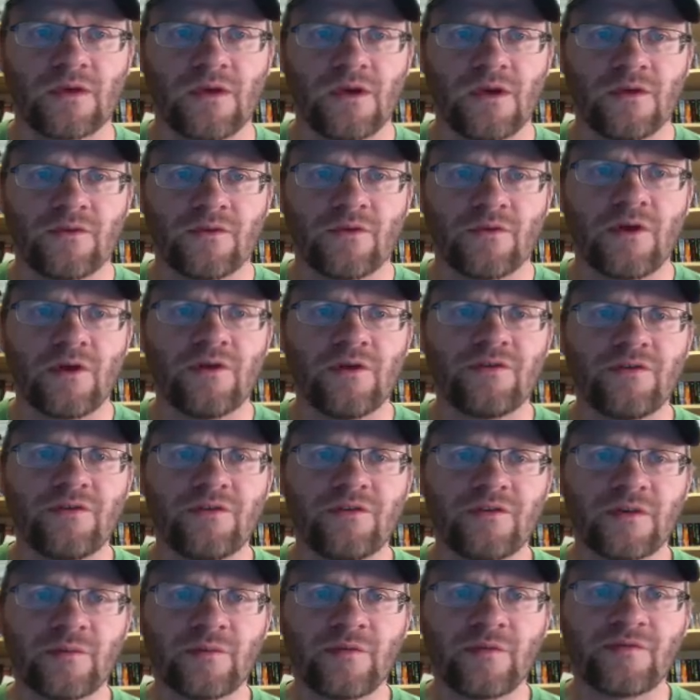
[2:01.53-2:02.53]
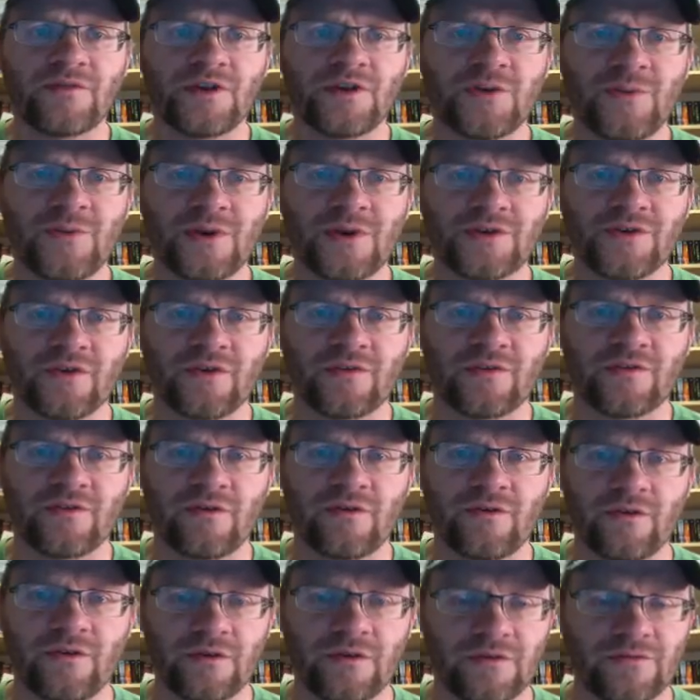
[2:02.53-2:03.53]
So here's our sum of geometric
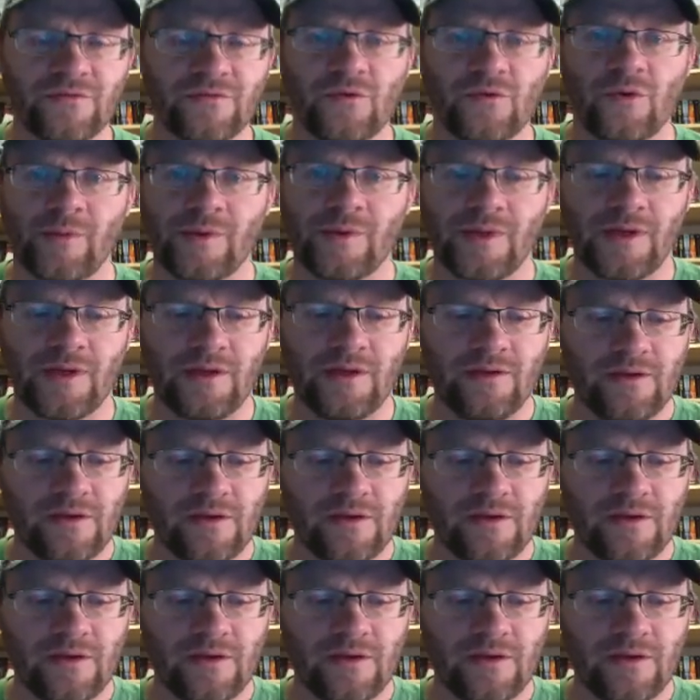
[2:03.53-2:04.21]
series formula.